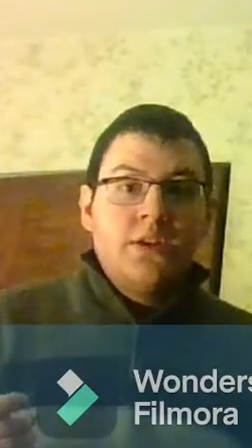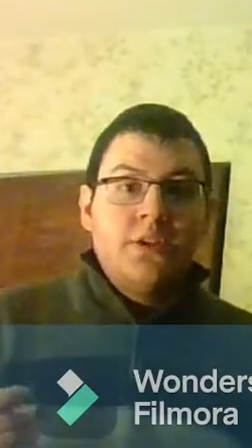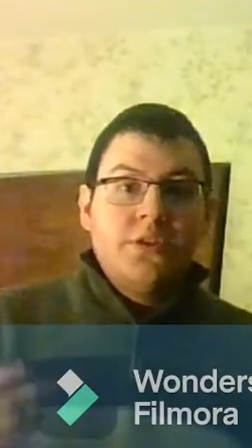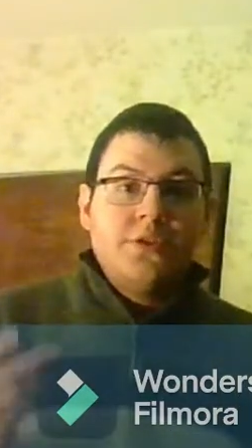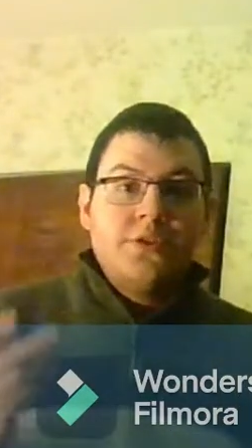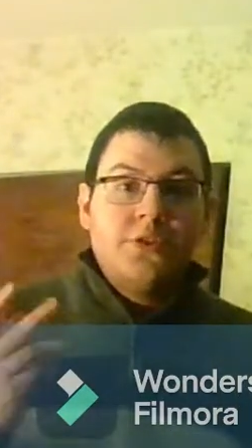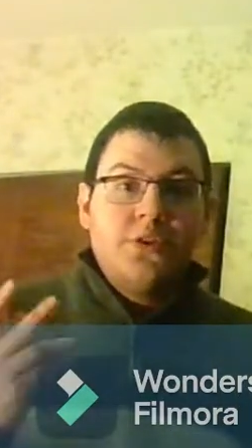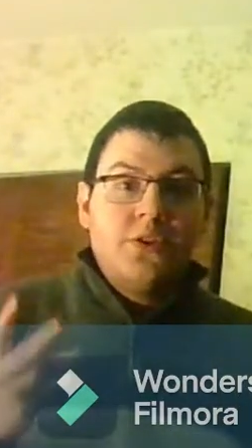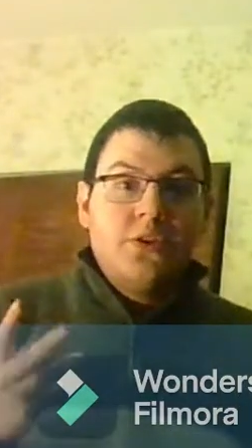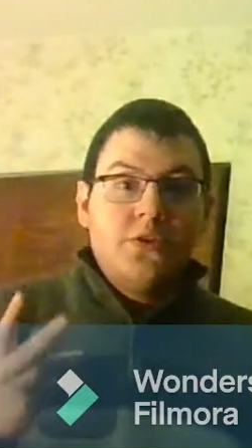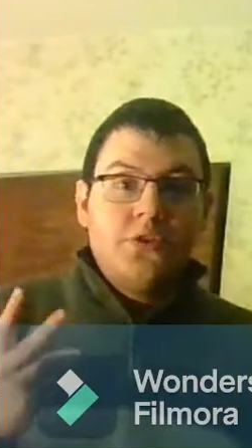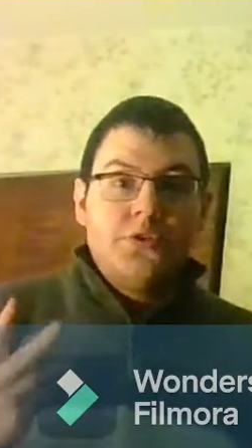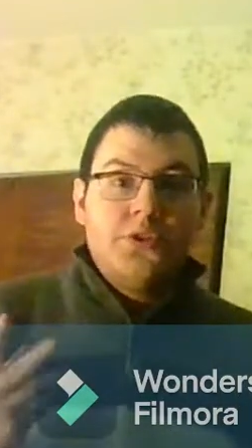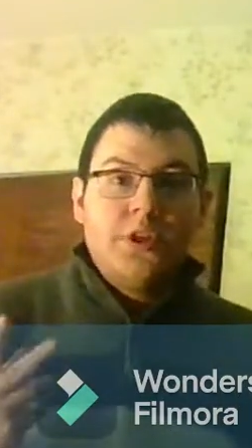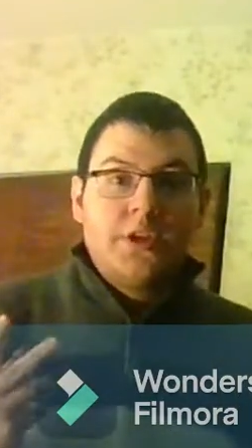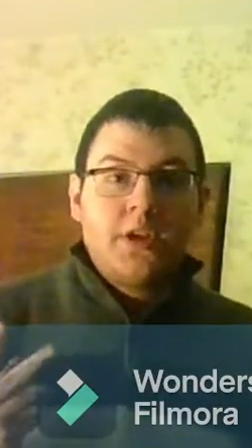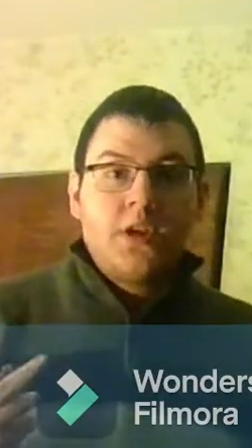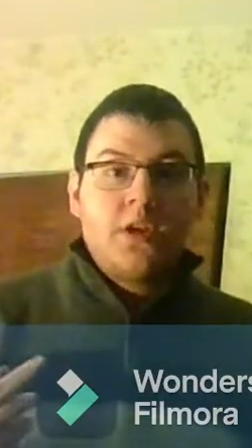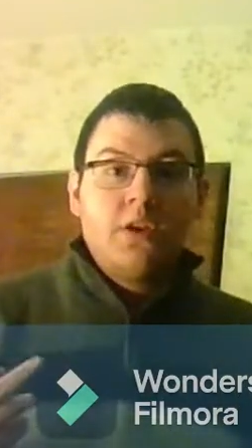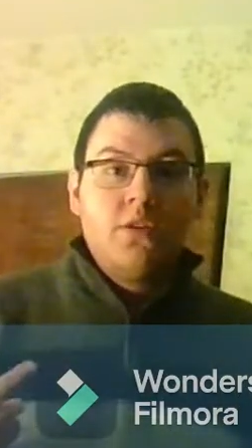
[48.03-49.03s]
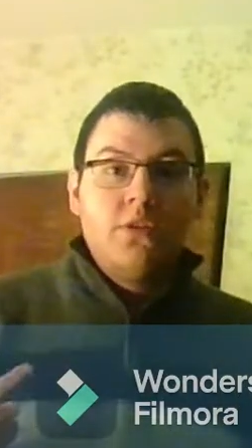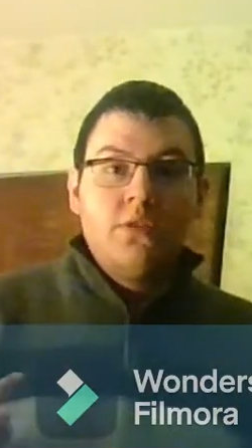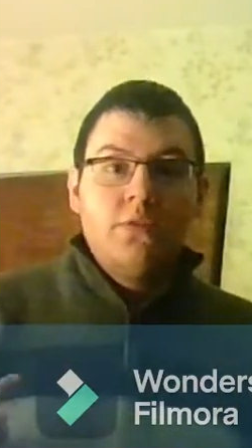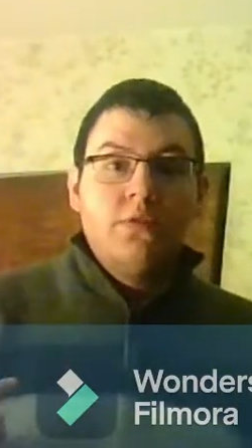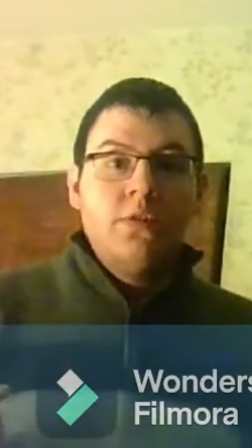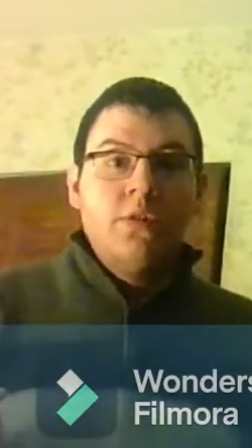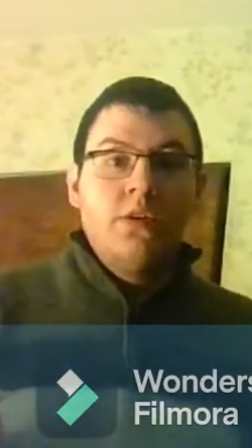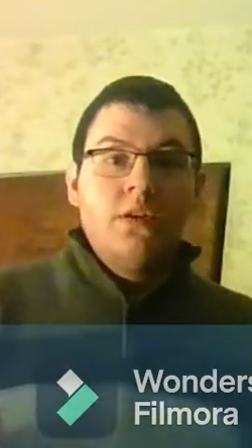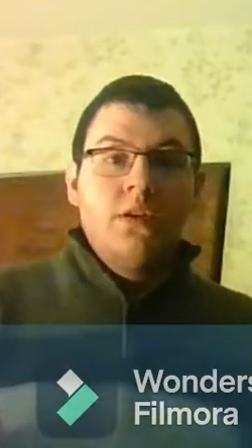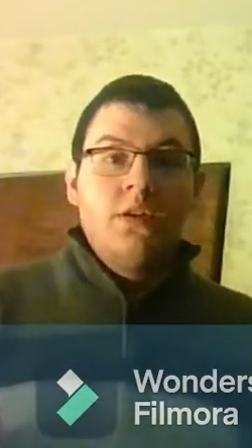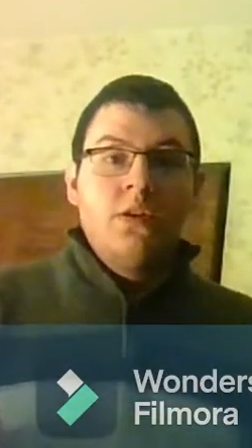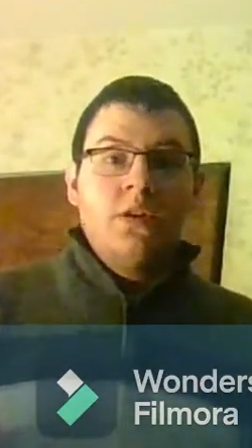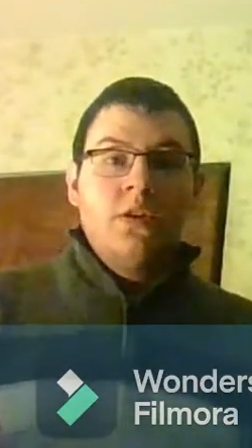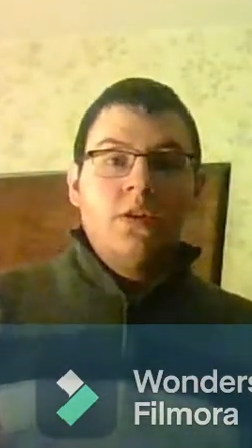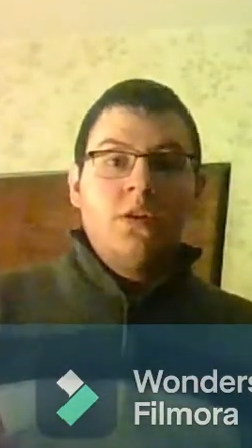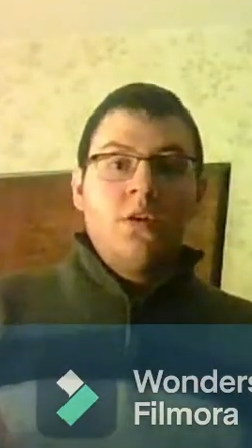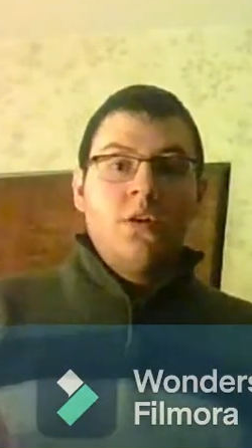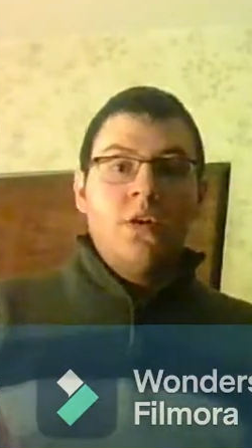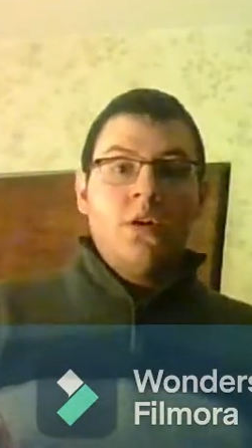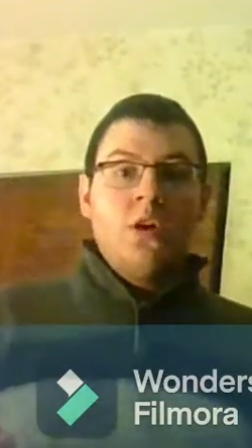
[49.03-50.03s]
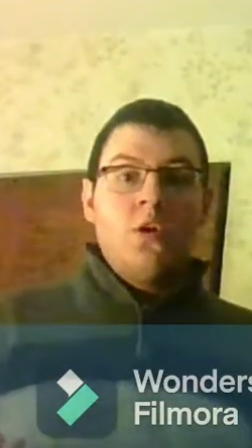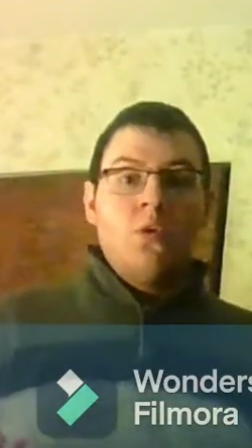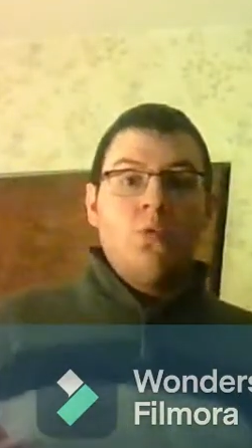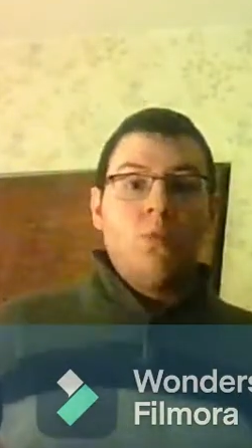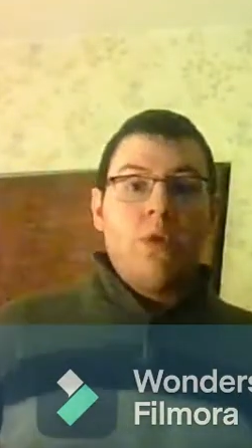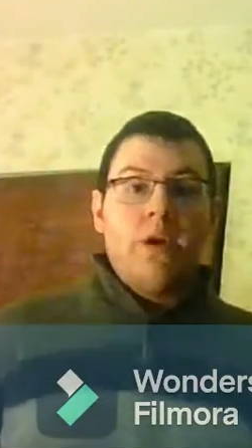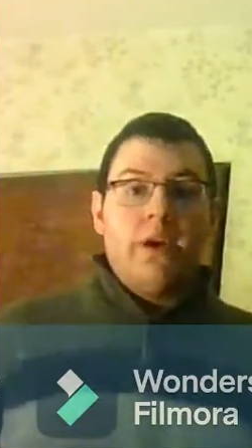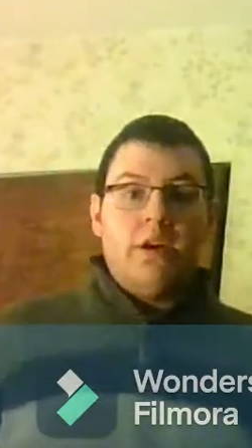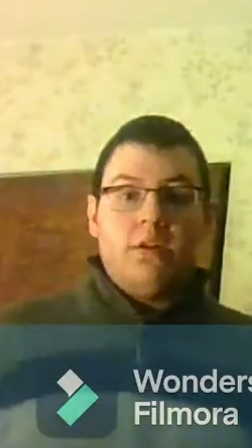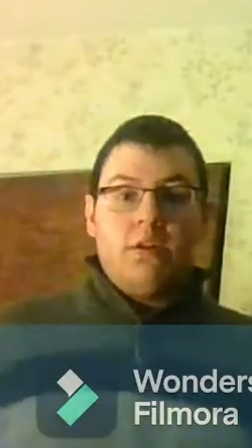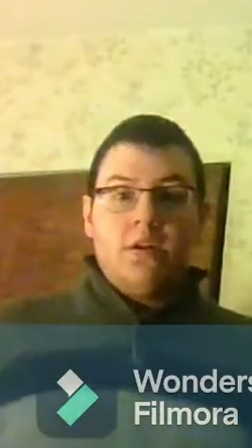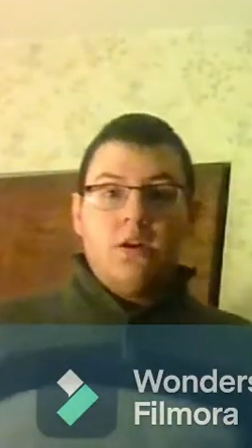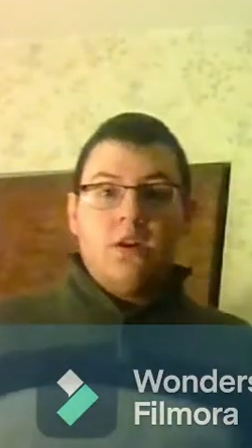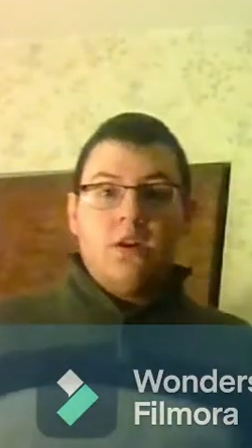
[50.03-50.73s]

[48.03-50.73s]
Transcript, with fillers: You see our second clue? Where?